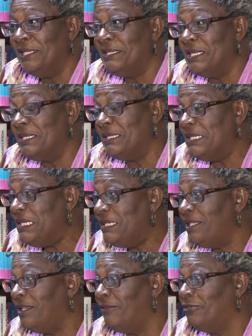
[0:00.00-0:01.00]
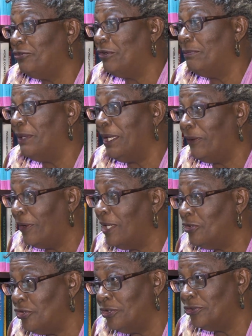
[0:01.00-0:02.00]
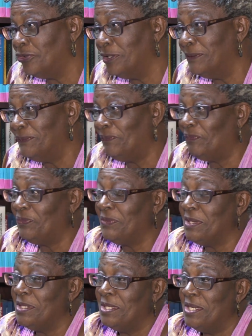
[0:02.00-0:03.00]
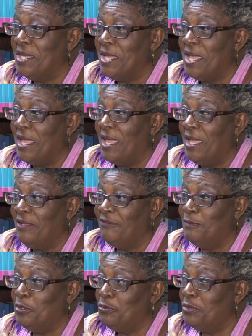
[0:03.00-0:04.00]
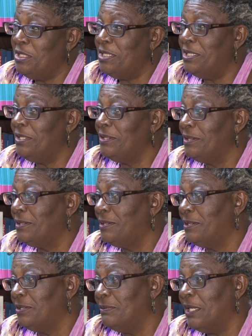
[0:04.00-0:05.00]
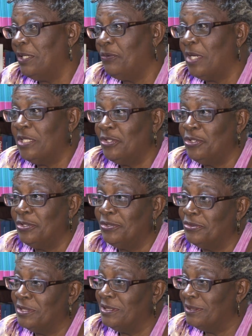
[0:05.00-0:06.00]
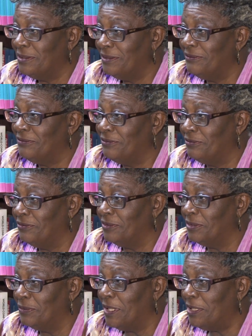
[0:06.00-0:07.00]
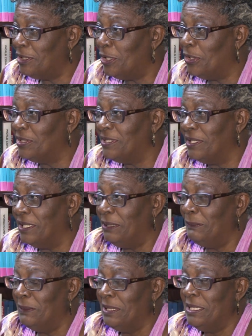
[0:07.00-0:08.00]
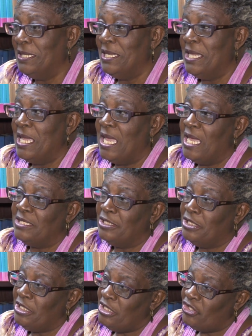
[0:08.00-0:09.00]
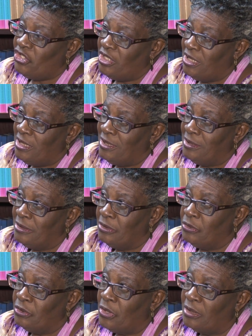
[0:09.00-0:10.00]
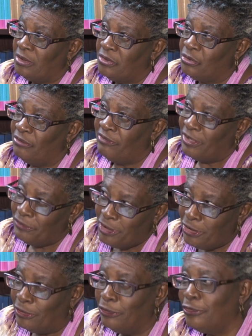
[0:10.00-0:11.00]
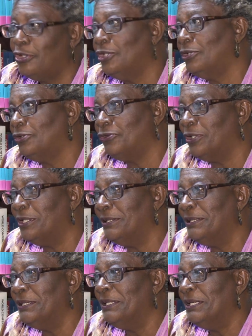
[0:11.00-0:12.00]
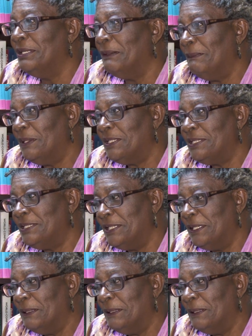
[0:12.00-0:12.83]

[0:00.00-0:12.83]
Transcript: It's a seed gift from my grandchildren. I've been reading to my grandchildren for quite a long time and teaching not so very young children, but